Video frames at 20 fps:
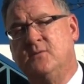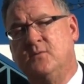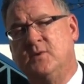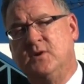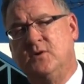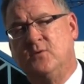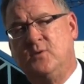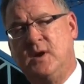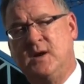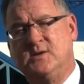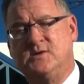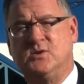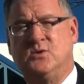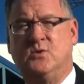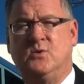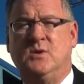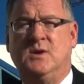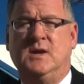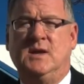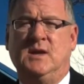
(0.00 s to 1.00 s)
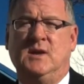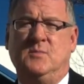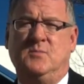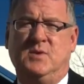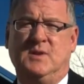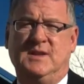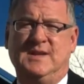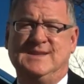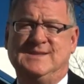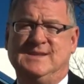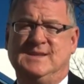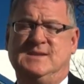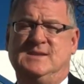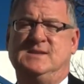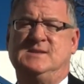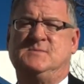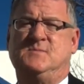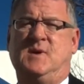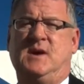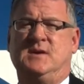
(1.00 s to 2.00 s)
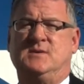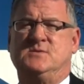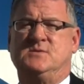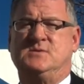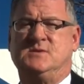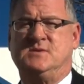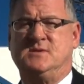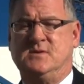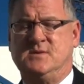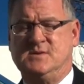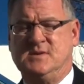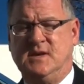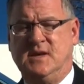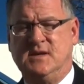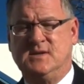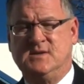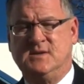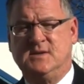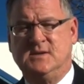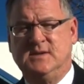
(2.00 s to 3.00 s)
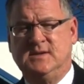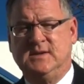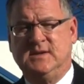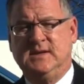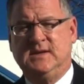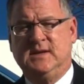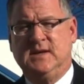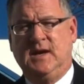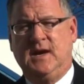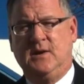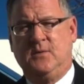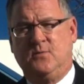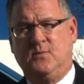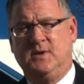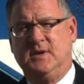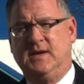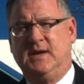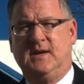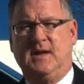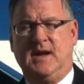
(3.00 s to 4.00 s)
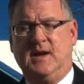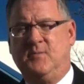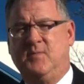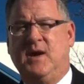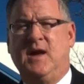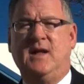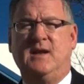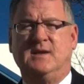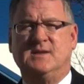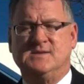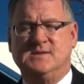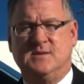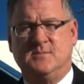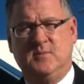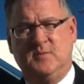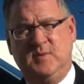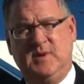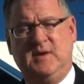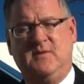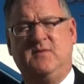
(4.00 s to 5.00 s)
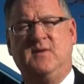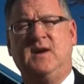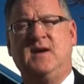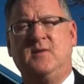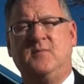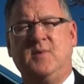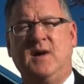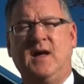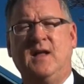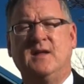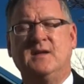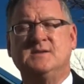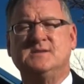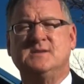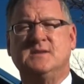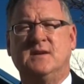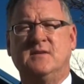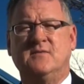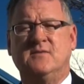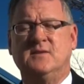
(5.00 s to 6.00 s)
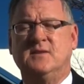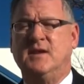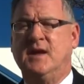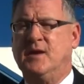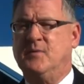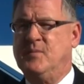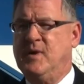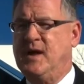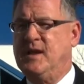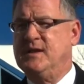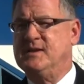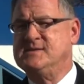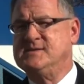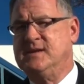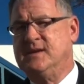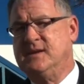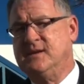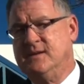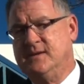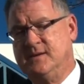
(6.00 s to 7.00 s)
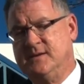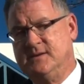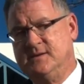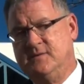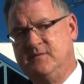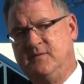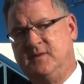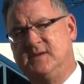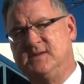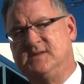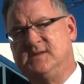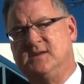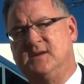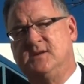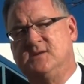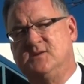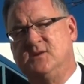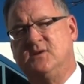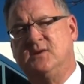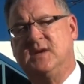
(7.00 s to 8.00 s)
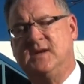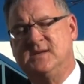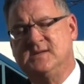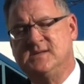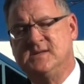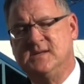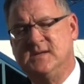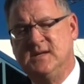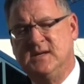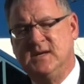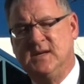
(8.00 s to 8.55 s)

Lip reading: Rio Rancho Police and Dispatchers Association. I really like balance. I'm a big fan of balance, and I feel like balancing the defense attorney's